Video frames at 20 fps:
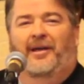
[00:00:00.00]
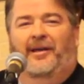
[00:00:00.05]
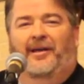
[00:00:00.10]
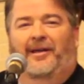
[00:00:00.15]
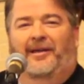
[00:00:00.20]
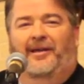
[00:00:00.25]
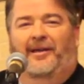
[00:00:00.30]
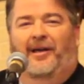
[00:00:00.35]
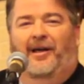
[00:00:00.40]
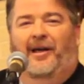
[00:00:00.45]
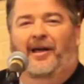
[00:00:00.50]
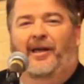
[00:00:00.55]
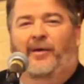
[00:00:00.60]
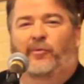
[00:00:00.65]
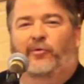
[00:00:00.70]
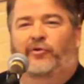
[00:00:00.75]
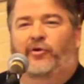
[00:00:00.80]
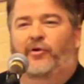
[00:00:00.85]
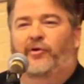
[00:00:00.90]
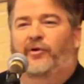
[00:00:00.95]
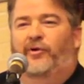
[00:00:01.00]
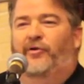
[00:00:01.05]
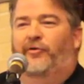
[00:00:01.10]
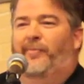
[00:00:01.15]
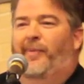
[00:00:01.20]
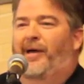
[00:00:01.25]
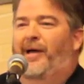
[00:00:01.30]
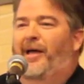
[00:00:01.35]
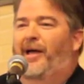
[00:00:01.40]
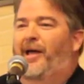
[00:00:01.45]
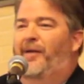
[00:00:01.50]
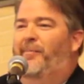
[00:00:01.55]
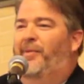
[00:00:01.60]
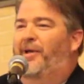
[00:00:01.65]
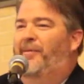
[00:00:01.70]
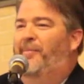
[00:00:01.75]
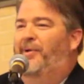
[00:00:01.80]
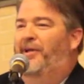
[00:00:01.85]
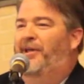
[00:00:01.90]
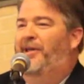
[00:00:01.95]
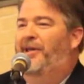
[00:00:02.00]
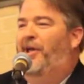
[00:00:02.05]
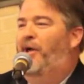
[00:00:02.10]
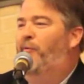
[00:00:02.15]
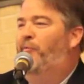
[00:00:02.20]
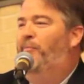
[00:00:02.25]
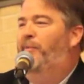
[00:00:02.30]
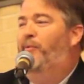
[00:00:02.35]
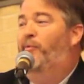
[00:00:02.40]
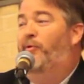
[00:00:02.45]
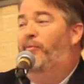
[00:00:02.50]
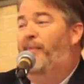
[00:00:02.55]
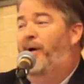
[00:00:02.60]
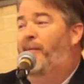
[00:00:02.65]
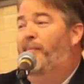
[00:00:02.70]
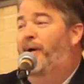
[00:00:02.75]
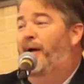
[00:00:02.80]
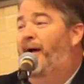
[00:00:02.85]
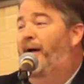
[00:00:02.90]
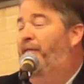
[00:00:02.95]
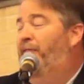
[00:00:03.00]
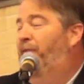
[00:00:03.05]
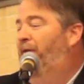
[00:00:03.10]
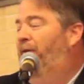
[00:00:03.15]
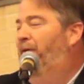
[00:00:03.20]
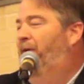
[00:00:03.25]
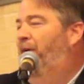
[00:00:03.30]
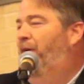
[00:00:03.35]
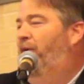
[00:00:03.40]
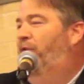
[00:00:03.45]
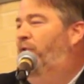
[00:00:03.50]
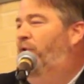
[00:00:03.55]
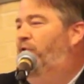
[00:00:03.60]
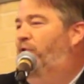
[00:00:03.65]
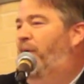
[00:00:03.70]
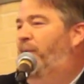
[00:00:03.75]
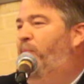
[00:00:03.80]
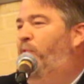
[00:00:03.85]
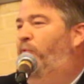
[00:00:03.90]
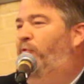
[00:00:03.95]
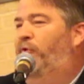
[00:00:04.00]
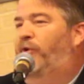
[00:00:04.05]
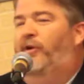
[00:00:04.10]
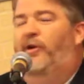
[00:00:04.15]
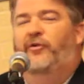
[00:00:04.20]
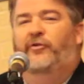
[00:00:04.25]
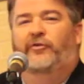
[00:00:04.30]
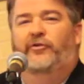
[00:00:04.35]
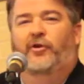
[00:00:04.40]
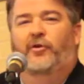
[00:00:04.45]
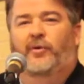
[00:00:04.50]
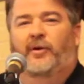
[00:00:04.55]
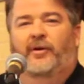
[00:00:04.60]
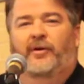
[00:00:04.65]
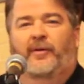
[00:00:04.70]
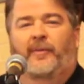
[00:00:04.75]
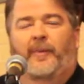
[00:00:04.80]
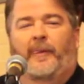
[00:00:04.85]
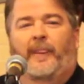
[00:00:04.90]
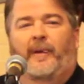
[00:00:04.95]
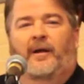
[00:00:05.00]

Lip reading: he was 2 years behind me, but he helped me with my math. So Jamie was a good student.